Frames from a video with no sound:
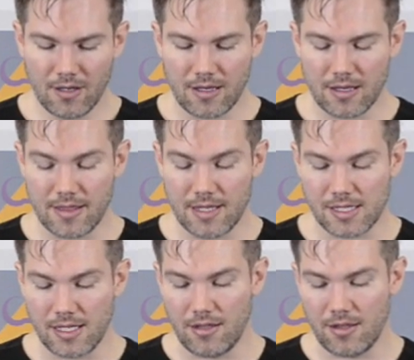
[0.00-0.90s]

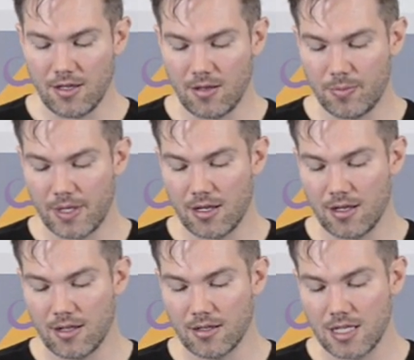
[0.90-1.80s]
This
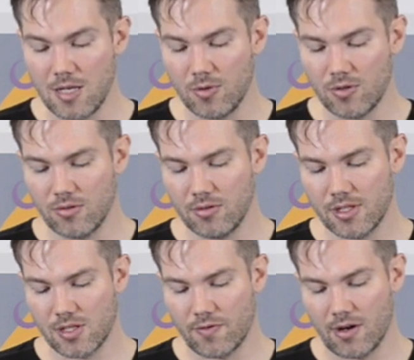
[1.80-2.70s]
Ethiopia Limu
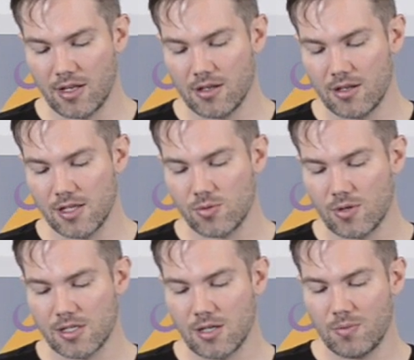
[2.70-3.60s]
is very good. This
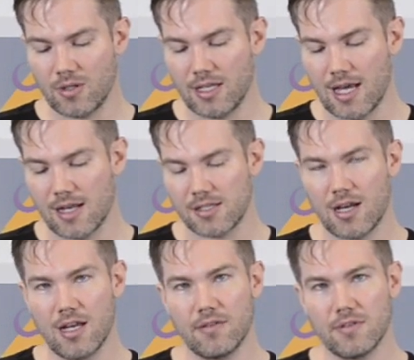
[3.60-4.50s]
one typically has
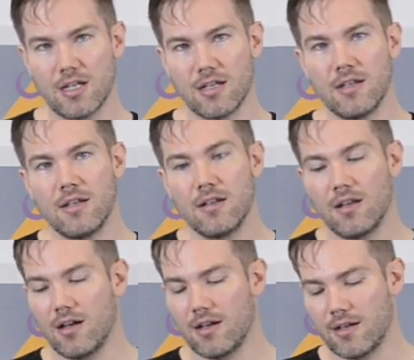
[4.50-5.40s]
kind of
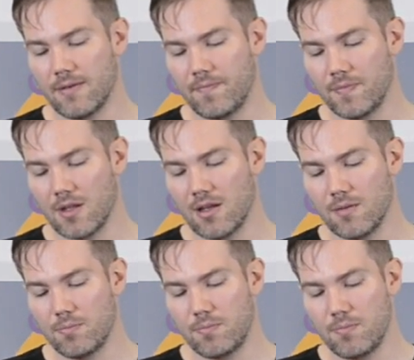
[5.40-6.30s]

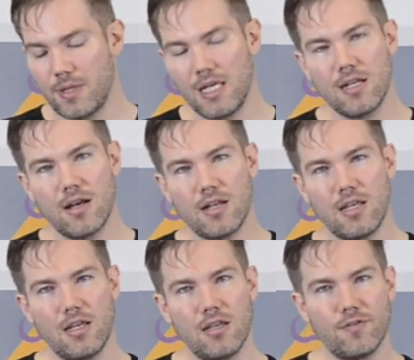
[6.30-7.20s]
a
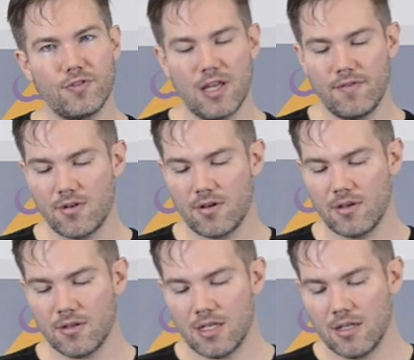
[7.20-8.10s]
peanutty
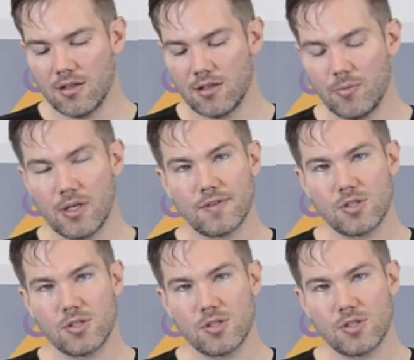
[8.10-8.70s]
flavor, a little bit of